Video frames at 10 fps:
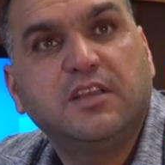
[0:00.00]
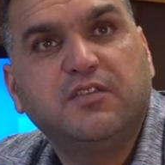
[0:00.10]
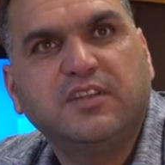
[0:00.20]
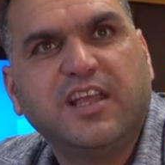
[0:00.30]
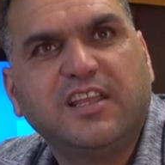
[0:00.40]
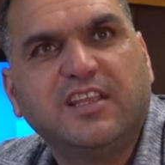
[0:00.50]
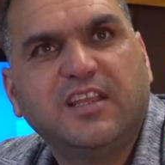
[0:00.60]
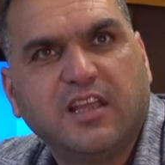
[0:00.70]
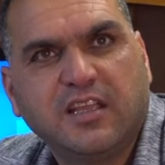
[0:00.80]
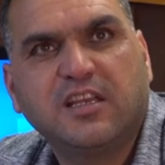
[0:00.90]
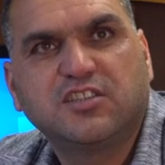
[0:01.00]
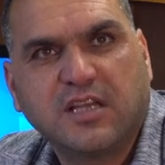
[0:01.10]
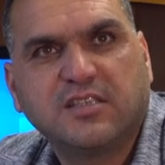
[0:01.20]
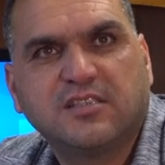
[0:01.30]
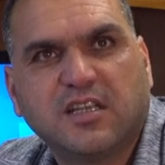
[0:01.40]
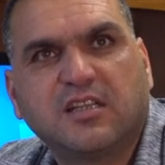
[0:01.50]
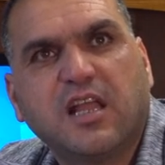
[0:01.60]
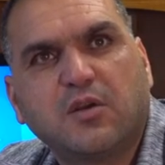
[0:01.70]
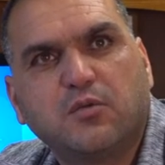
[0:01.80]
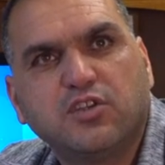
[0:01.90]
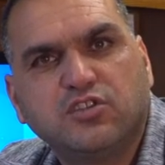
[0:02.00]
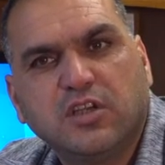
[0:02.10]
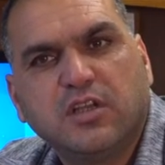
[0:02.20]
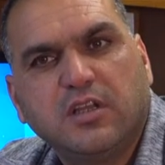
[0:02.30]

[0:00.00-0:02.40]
every day, English as a second language,